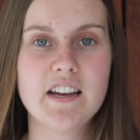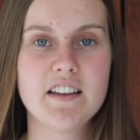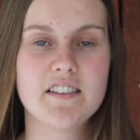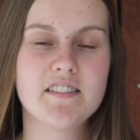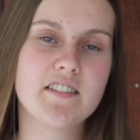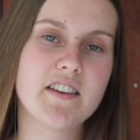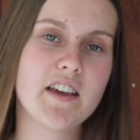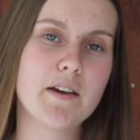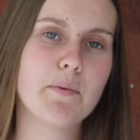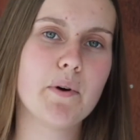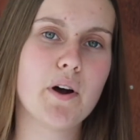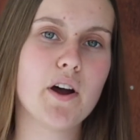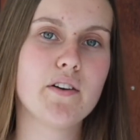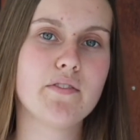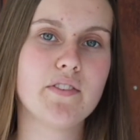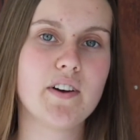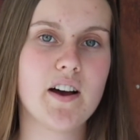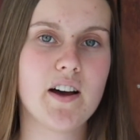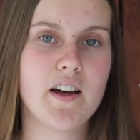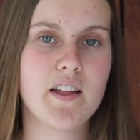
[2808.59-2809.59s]
skip
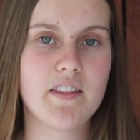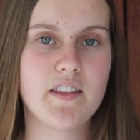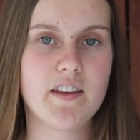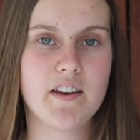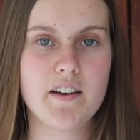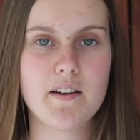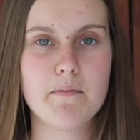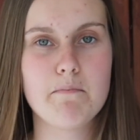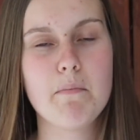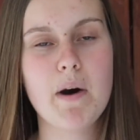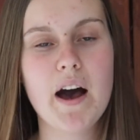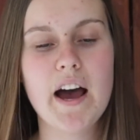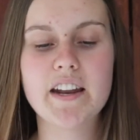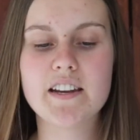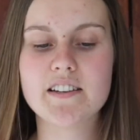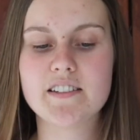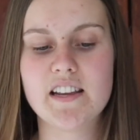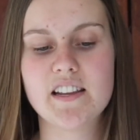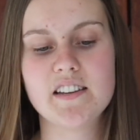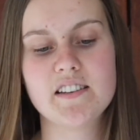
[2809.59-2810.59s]
over the
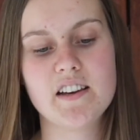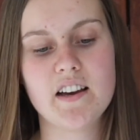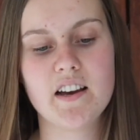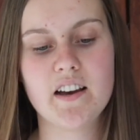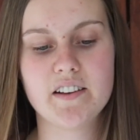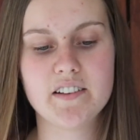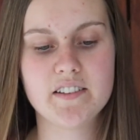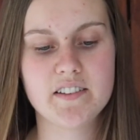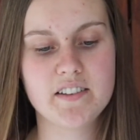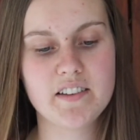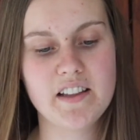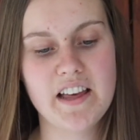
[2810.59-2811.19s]
minor details